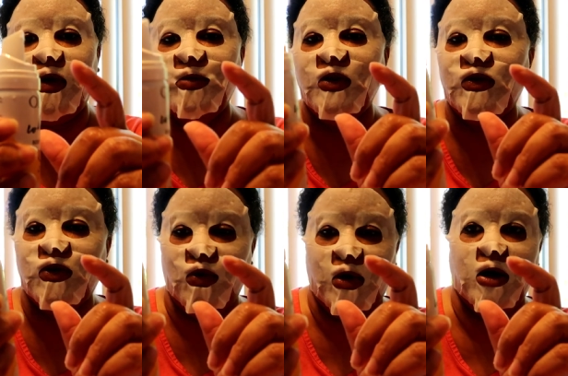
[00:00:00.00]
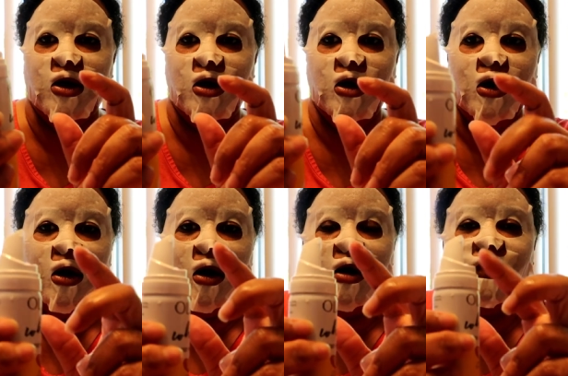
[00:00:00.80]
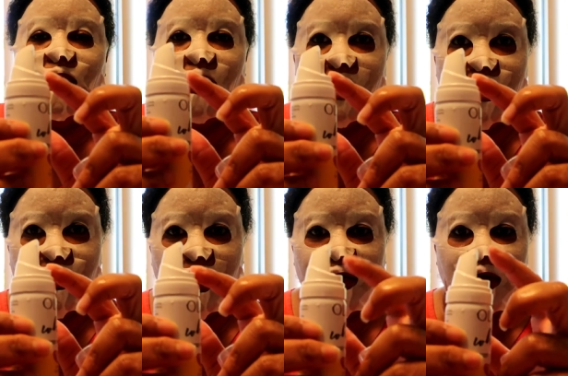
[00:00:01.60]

from the store, or if you get this as